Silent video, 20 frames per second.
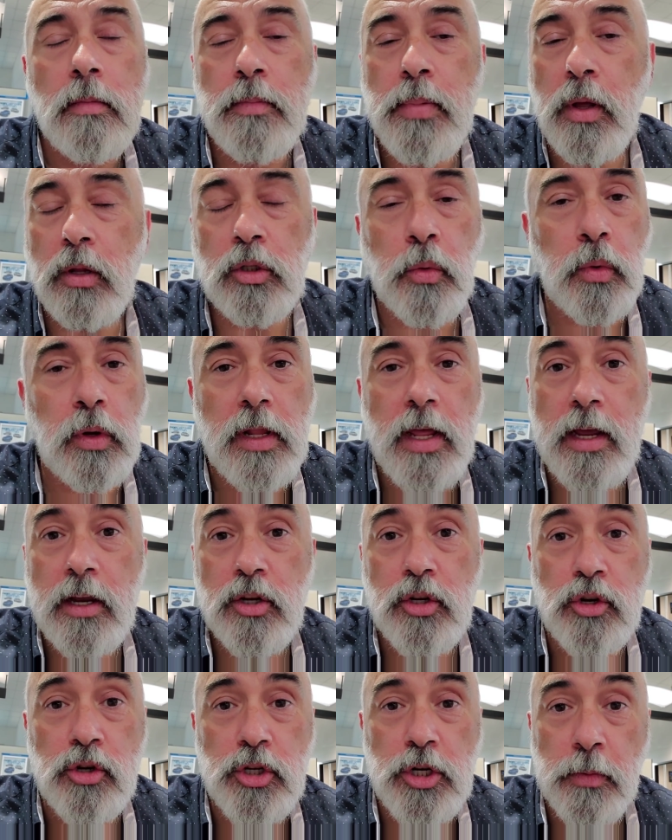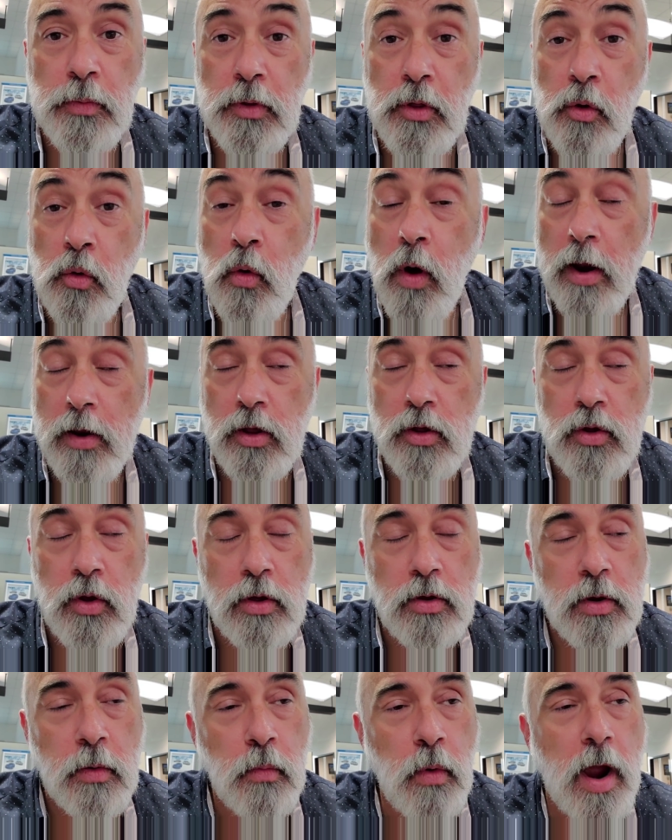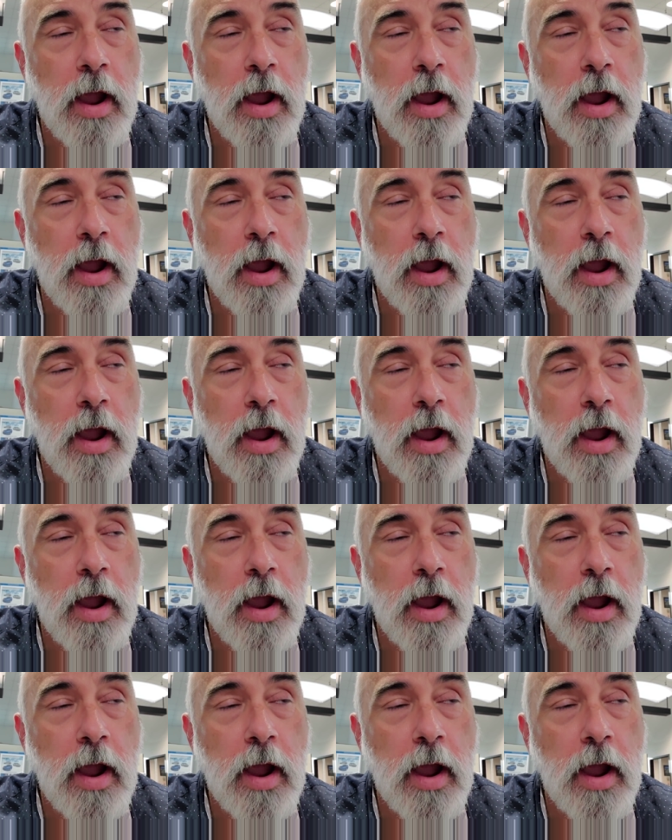build a relationship with a credit union